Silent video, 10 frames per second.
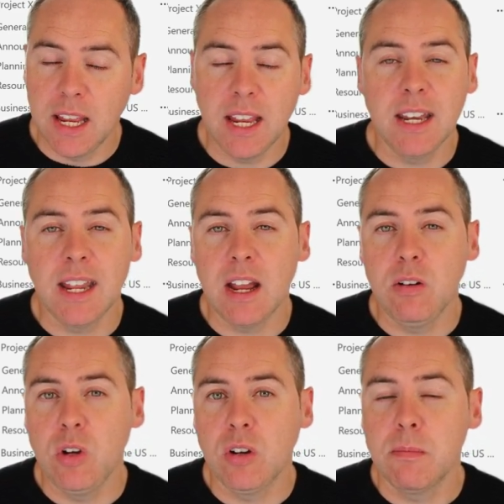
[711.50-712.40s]
Here
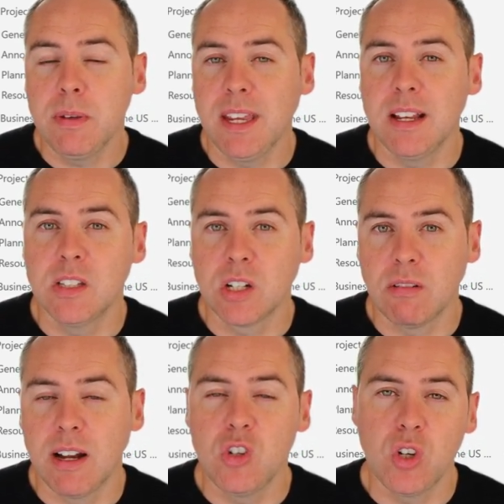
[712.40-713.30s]
now, you can begin to
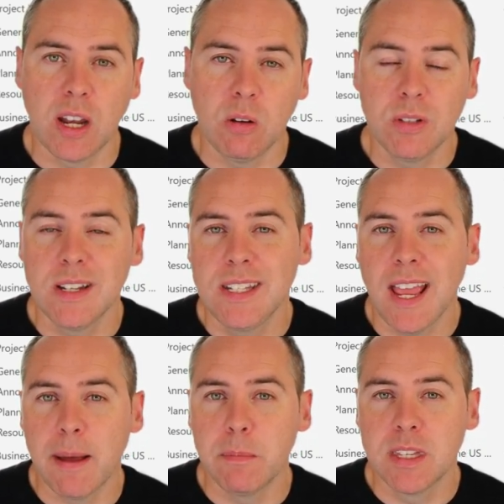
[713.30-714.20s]
create channels and
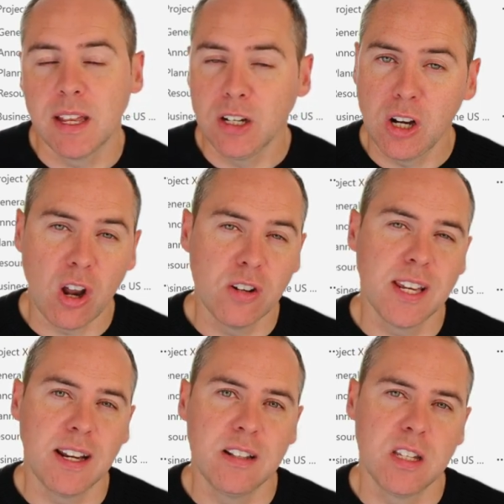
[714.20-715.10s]
tabs and
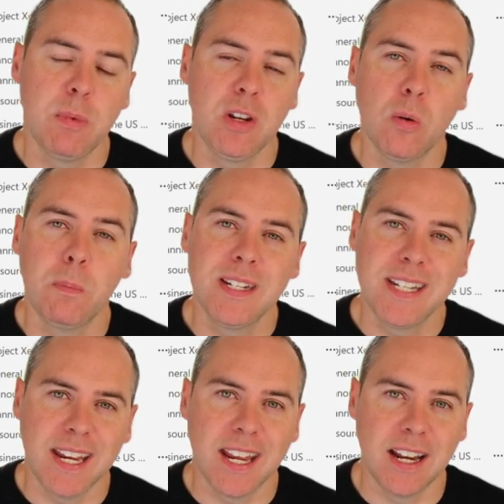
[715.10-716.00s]
content to meet your
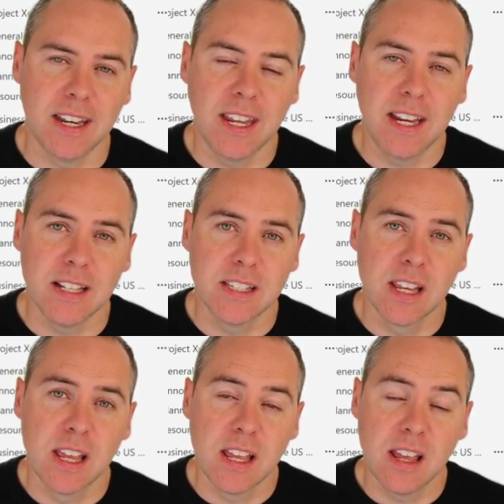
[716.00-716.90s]
particular needs.